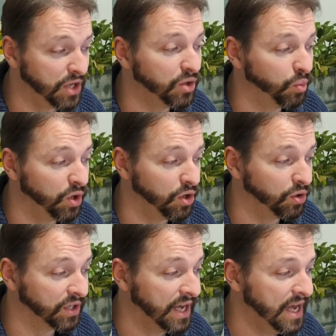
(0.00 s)
in the
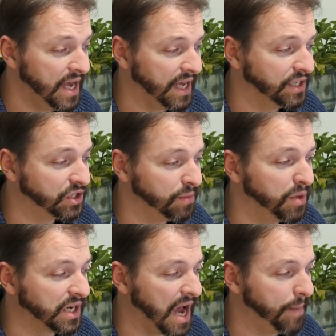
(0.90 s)
world is the
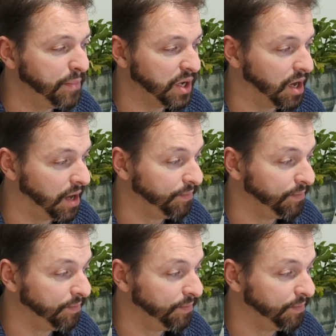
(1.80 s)
Magambia,